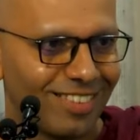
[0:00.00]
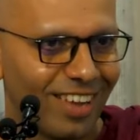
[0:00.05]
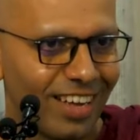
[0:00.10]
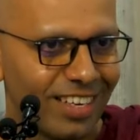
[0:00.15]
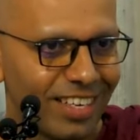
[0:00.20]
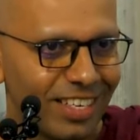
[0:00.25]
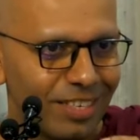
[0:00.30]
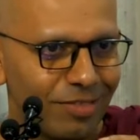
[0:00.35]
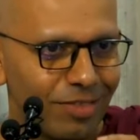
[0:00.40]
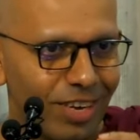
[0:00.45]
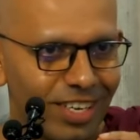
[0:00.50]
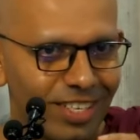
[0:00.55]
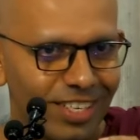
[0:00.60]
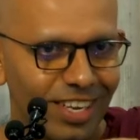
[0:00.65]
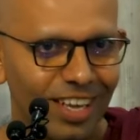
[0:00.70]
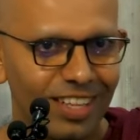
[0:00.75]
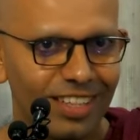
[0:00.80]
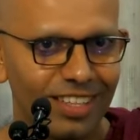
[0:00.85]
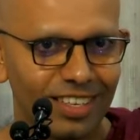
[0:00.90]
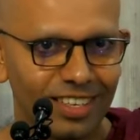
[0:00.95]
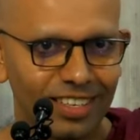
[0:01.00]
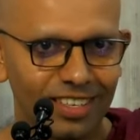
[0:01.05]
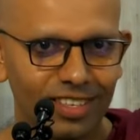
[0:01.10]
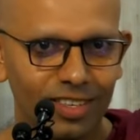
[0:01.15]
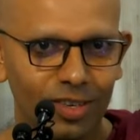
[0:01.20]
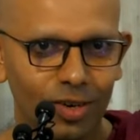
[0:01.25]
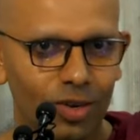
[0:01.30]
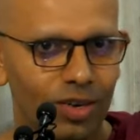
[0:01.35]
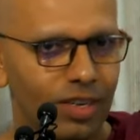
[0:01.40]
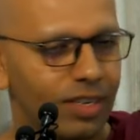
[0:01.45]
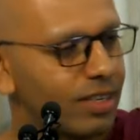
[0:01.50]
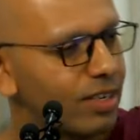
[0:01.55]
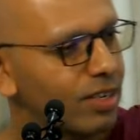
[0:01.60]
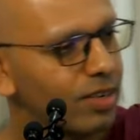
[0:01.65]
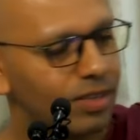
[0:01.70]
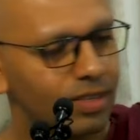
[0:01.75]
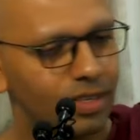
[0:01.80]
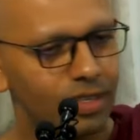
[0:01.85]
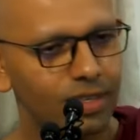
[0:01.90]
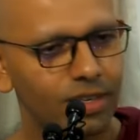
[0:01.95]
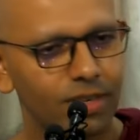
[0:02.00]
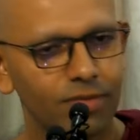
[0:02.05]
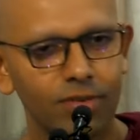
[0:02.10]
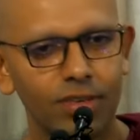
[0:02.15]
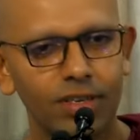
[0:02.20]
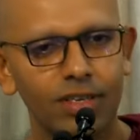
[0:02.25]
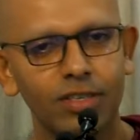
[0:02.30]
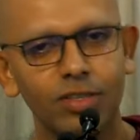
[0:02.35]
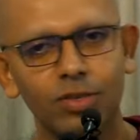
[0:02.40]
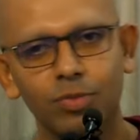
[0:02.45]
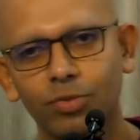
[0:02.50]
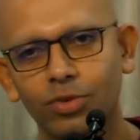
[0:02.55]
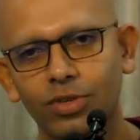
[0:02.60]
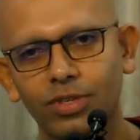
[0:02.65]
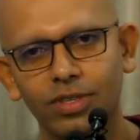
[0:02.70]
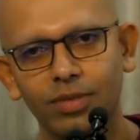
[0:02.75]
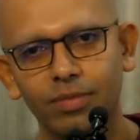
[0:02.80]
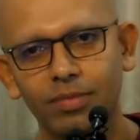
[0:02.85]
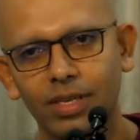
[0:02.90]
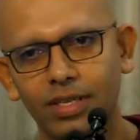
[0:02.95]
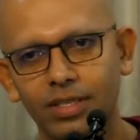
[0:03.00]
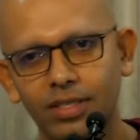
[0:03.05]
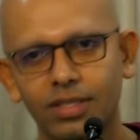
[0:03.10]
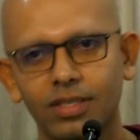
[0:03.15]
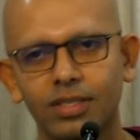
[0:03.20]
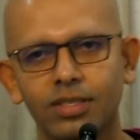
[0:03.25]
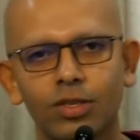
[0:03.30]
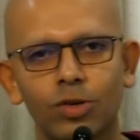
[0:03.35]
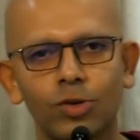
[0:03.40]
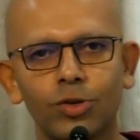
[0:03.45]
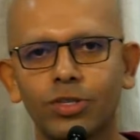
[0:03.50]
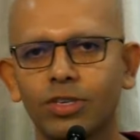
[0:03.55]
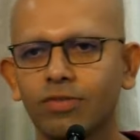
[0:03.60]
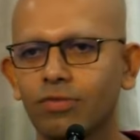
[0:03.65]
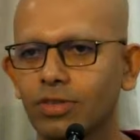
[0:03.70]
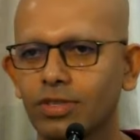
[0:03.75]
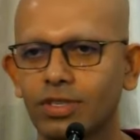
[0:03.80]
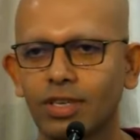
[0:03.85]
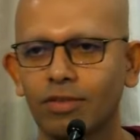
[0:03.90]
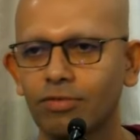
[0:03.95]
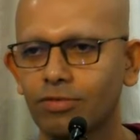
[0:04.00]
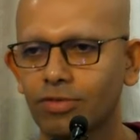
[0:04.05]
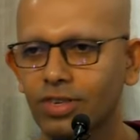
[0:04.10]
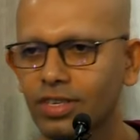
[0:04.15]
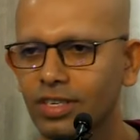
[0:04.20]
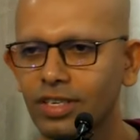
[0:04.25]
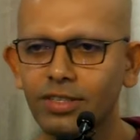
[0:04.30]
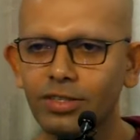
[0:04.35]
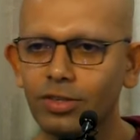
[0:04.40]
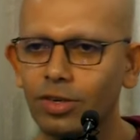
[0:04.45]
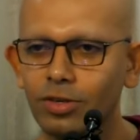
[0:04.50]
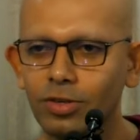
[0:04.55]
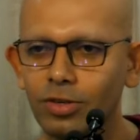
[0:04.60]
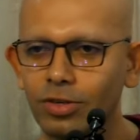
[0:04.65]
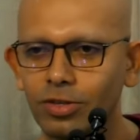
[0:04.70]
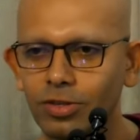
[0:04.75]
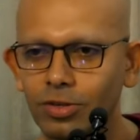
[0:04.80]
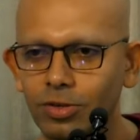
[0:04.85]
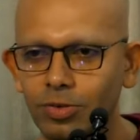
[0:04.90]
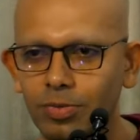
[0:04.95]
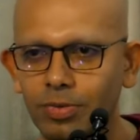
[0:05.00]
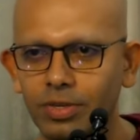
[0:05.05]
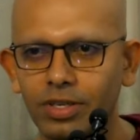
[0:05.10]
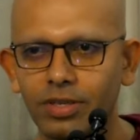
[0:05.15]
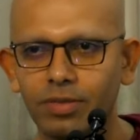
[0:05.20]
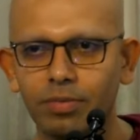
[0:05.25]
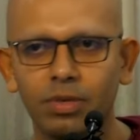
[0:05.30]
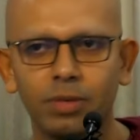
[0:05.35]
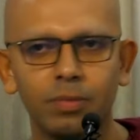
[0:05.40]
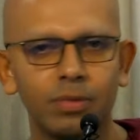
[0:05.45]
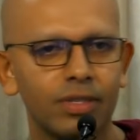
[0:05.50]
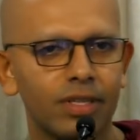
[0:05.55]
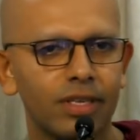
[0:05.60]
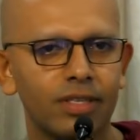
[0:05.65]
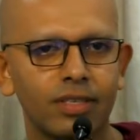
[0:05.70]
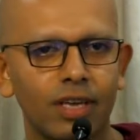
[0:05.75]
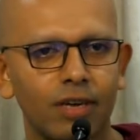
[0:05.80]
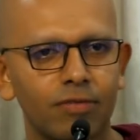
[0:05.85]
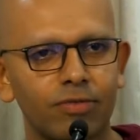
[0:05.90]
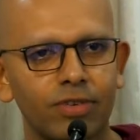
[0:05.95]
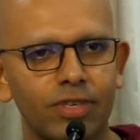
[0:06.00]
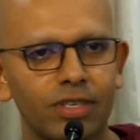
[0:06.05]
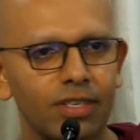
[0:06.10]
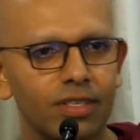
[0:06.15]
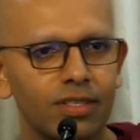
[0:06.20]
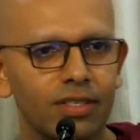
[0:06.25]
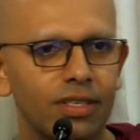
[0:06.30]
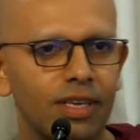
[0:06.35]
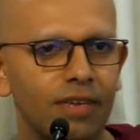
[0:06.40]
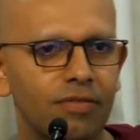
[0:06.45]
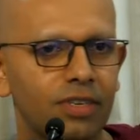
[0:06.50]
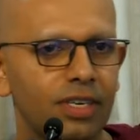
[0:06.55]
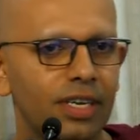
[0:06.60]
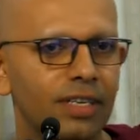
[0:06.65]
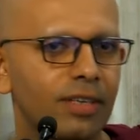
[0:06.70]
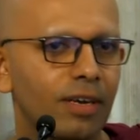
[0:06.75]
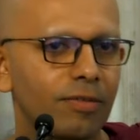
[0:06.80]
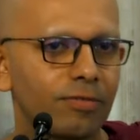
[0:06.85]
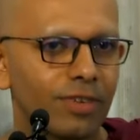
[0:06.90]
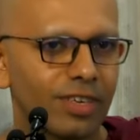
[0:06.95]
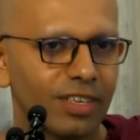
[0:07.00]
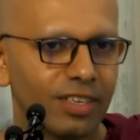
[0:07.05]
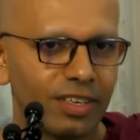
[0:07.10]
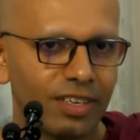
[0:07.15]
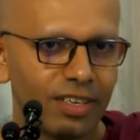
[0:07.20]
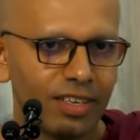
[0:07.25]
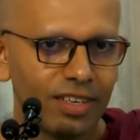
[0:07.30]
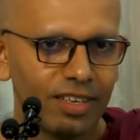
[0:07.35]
Identify Jati. Calling, you know, just referring to Buddhism as the solution for suffering is not going to do, because people think suffering is the everyday suffering.